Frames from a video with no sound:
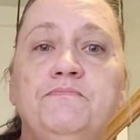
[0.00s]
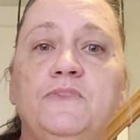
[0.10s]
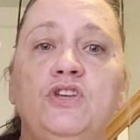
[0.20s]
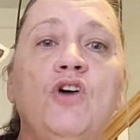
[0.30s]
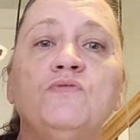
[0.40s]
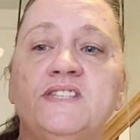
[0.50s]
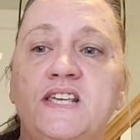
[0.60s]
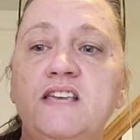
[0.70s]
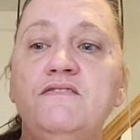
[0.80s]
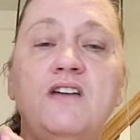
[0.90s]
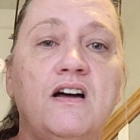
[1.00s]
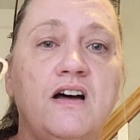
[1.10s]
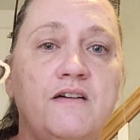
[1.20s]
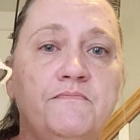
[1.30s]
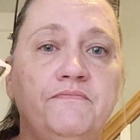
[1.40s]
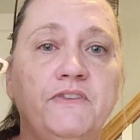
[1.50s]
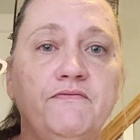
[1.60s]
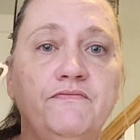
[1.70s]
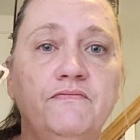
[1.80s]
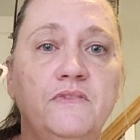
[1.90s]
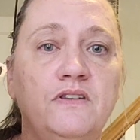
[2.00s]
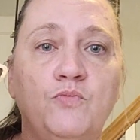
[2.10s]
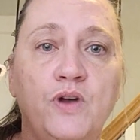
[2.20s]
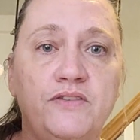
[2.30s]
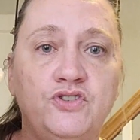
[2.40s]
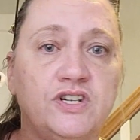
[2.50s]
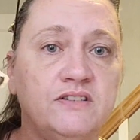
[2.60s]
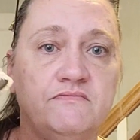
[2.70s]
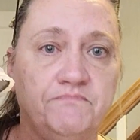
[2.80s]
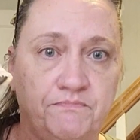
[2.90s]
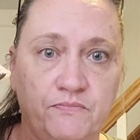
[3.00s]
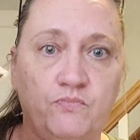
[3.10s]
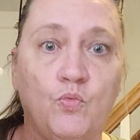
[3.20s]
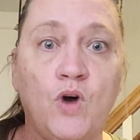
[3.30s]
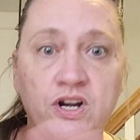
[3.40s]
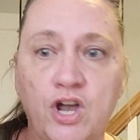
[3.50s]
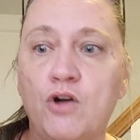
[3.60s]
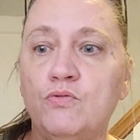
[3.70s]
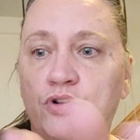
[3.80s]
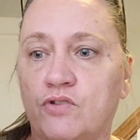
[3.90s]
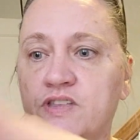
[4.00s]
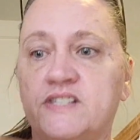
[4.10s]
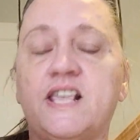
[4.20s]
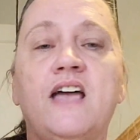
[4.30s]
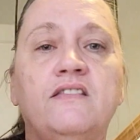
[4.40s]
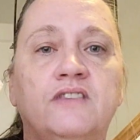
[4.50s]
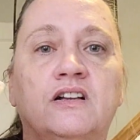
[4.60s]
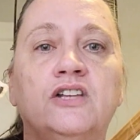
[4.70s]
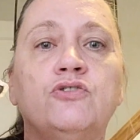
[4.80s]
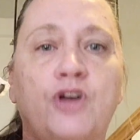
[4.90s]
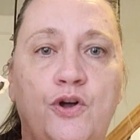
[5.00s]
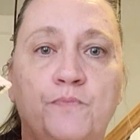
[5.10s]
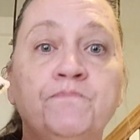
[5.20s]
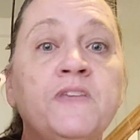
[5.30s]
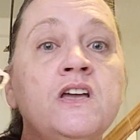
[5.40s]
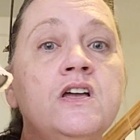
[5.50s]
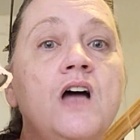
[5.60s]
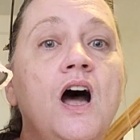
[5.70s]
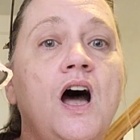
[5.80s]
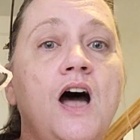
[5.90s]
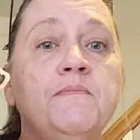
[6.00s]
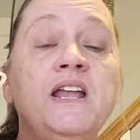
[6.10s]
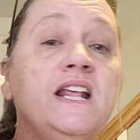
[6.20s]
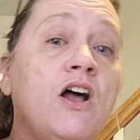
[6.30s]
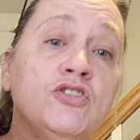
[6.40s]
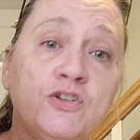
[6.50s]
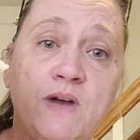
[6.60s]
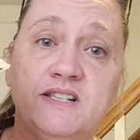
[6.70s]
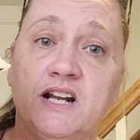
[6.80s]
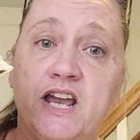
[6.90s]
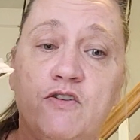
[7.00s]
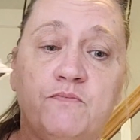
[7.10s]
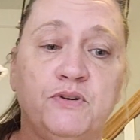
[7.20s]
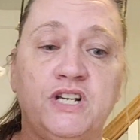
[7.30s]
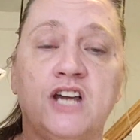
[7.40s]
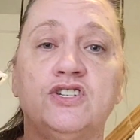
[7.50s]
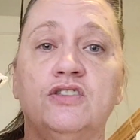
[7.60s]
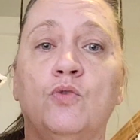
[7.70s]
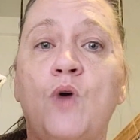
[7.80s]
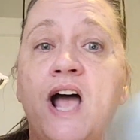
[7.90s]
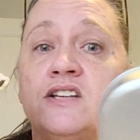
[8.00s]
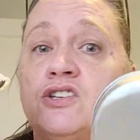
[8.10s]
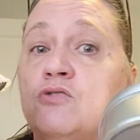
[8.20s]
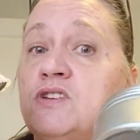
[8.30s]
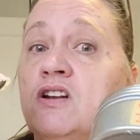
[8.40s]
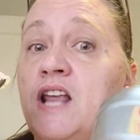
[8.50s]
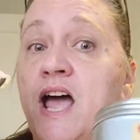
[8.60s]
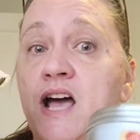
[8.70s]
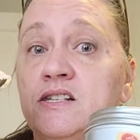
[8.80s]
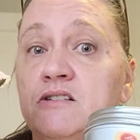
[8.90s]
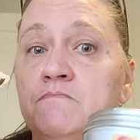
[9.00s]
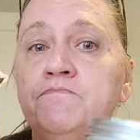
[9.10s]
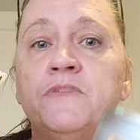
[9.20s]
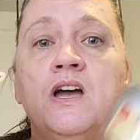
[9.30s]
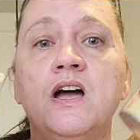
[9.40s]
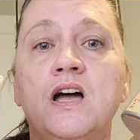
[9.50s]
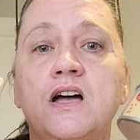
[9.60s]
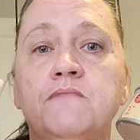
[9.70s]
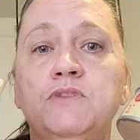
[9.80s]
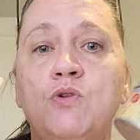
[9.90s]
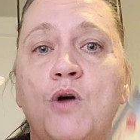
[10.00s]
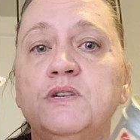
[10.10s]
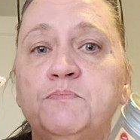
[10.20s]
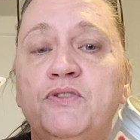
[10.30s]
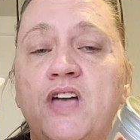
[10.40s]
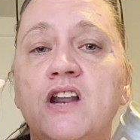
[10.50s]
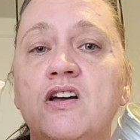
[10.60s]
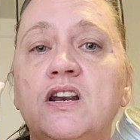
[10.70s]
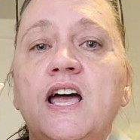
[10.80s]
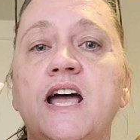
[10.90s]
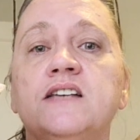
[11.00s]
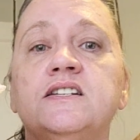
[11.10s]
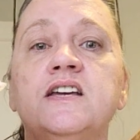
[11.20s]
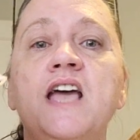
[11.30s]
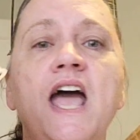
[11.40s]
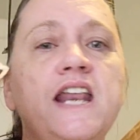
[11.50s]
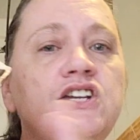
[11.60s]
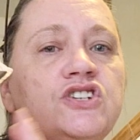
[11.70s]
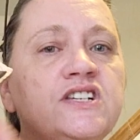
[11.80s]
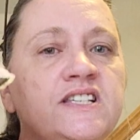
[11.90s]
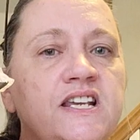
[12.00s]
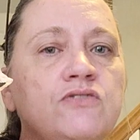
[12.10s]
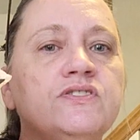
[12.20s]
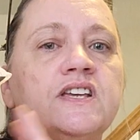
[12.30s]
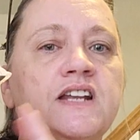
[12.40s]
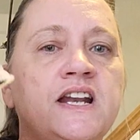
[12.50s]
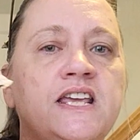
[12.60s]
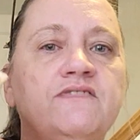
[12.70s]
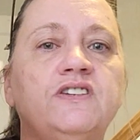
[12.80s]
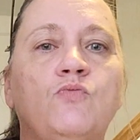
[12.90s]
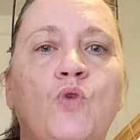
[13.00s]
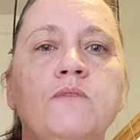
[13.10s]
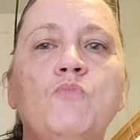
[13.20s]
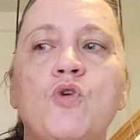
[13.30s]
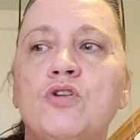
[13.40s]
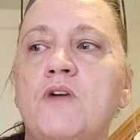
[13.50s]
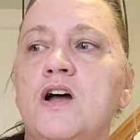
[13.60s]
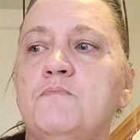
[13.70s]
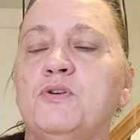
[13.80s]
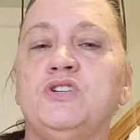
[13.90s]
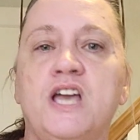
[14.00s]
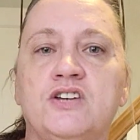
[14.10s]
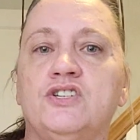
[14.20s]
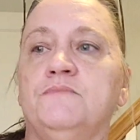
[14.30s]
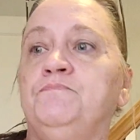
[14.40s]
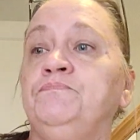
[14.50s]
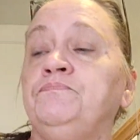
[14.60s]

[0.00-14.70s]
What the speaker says: you don't see with just one coat or the satin, the clear coat. And it also adds a layer of protection. The wax goes on last. You always put that on last, and it just seals it and gives it one more protection.